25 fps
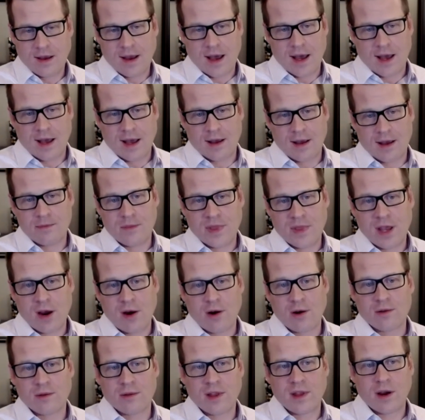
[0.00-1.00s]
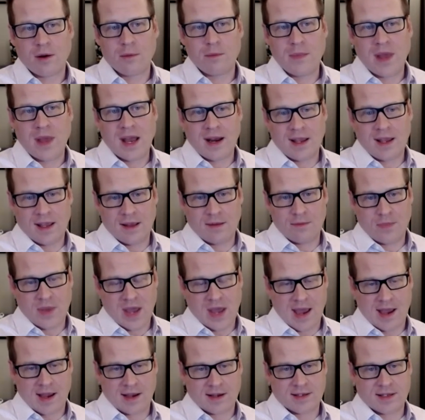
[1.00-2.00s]
there are many
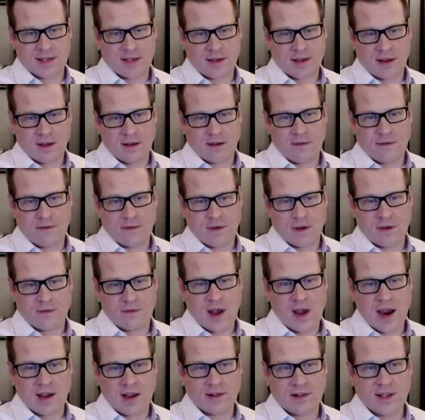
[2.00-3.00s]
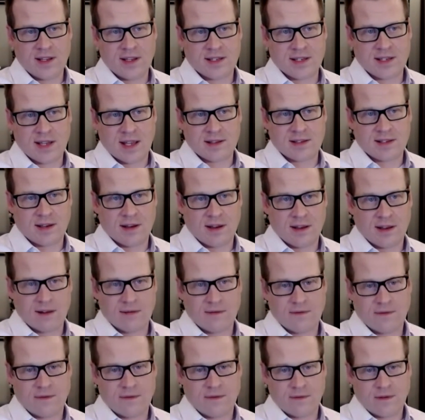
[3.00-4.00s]
impacts of highly
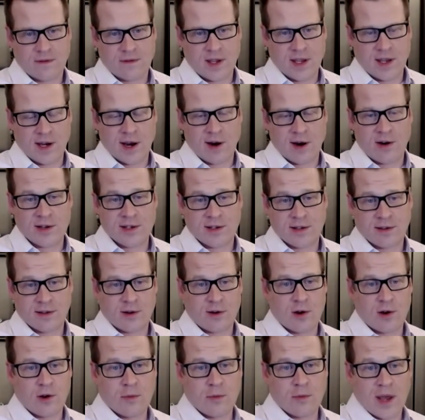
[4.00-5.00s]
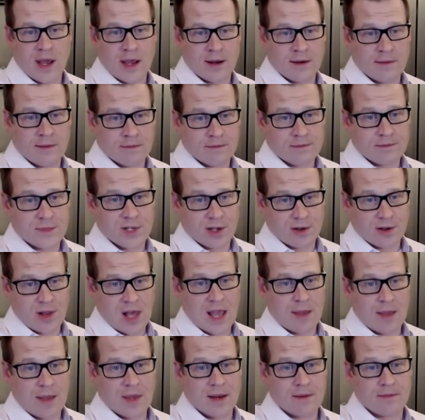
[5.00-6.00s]
sensitive canaries in the coal mine to
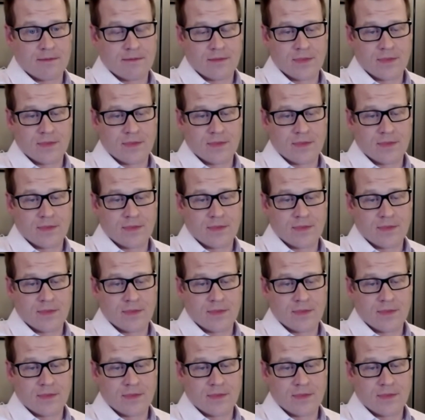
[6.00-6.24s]
climate